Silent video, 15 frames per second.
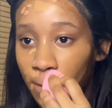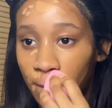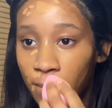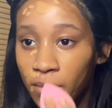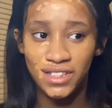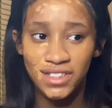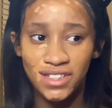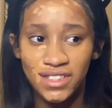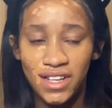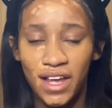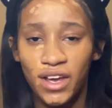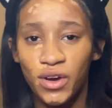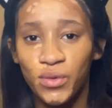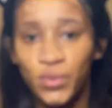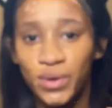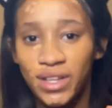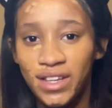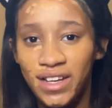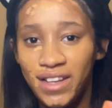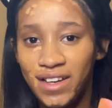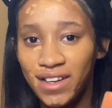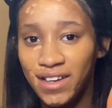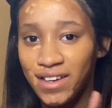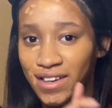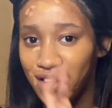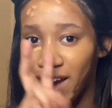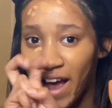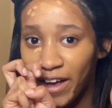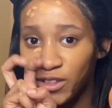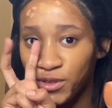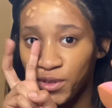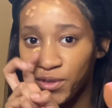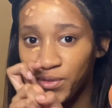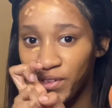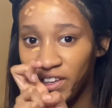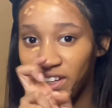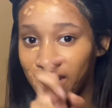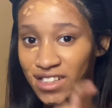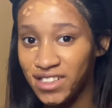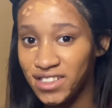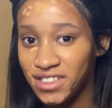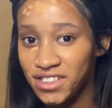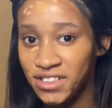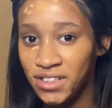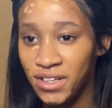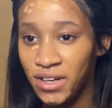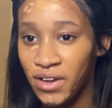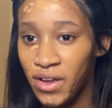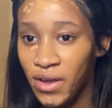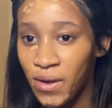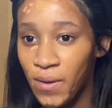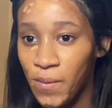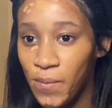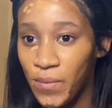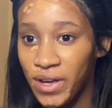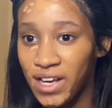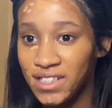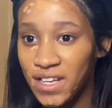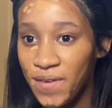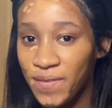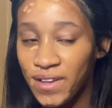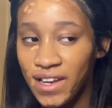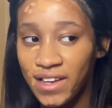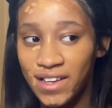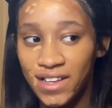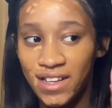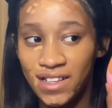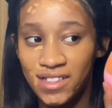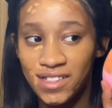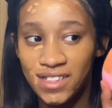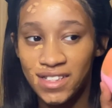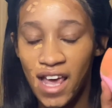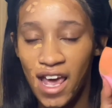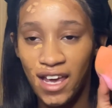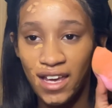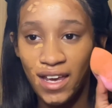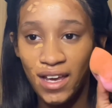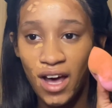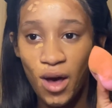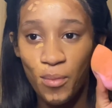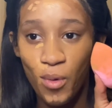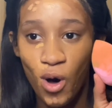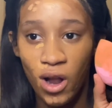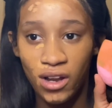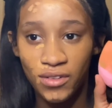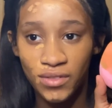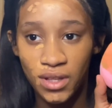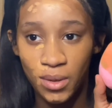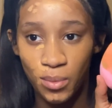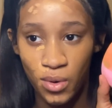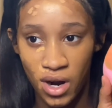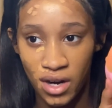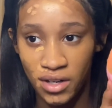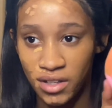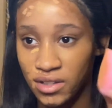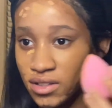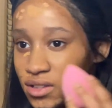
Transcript: This is like a really natural finish because I feel like it's taking up all of the product.